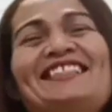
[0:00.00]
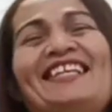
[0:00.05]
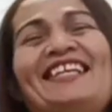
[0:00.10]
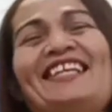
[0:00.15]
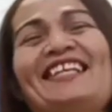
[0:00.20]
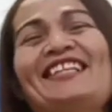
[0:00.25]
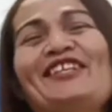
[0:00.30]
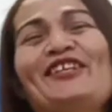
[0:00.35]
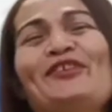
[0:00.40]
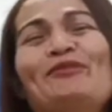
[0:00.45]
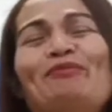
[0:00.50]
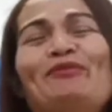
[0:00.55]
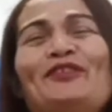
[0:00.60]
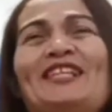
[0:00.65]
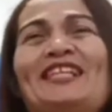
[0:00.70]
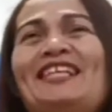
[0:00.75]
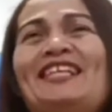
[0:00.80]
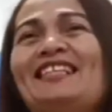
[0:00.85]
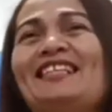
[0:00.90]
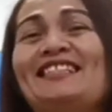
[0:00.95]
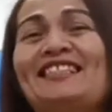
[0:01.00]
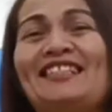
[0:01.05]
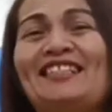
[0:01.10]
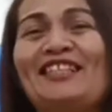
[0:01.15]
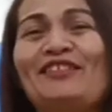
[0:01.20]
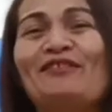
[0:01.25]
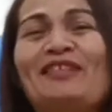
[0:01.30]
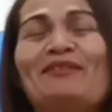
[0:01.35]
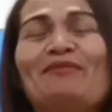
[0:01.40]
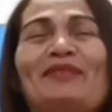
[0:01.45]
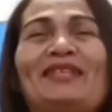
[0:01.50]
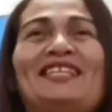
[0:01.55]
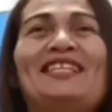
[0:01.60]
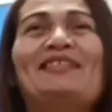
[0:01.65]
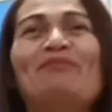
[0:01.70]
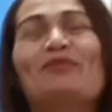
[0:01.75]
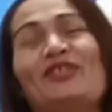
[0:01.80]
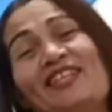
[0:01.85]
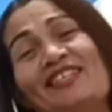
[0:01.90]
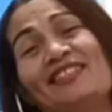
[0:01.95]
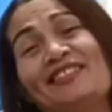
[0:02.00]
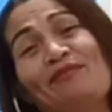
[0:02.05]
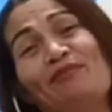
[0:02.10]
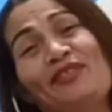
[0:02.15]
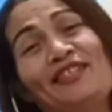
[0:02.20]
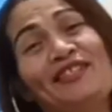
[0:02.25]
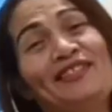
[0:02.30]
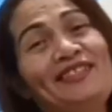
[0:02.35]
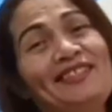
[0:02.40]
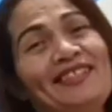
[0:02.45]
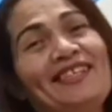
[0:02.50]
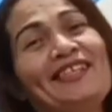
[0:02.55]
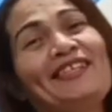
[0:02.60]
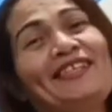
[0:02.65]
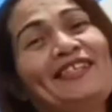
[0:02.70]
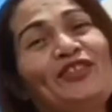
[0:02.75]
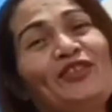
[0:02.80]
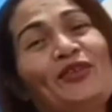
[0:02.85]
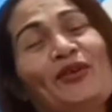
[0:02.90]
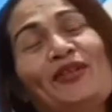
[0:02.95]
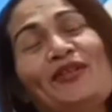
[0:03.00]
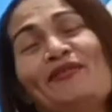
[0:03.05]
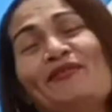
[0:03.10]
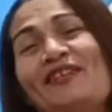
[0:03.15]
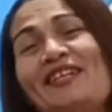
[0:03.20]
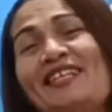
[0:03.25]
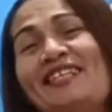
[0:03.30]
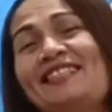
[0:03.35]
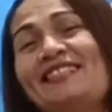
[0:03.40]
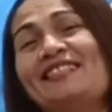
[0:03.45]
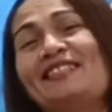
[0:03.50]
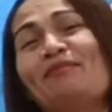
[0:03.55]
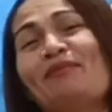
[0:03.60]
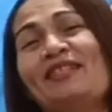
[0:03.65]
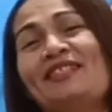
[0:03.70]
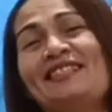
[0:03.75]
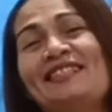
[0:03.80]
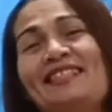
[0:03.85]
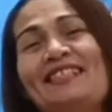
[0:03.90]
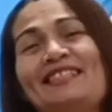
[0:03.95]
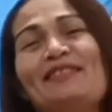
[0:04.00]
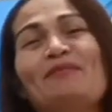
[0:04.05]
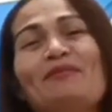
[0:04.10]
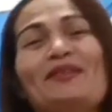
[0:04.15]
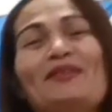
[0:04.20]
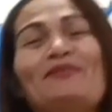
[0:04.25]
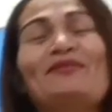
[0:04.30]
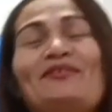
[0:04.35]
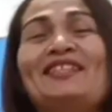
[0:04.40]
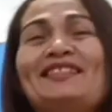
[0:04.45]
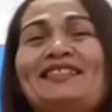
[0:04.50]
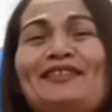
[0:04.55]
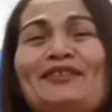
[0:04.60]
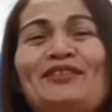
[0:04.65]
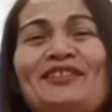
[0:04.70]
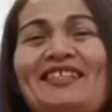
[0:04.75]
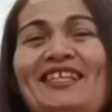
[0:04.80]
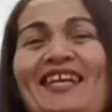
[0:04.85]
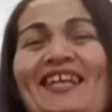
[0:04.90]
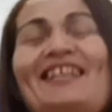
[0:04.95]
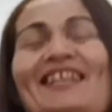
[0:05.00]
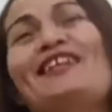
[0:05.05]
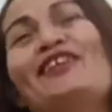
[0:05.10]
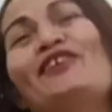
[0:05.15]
and hopefully this year will be a productive year to all of us, especially sa mga friends ko dyan na